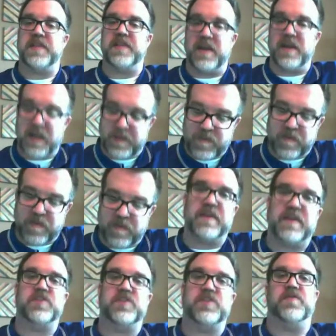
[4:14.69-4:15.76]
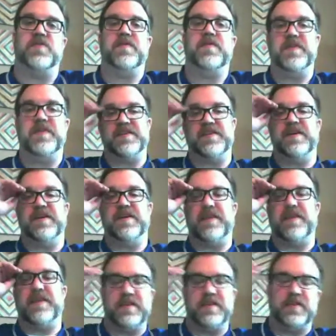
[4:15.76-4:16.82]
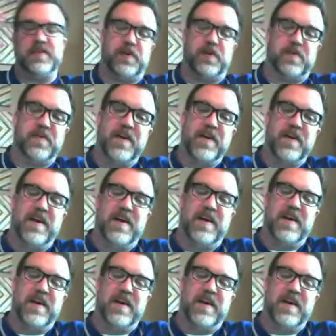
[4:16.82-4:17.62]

I am a professional and things like that. So, talk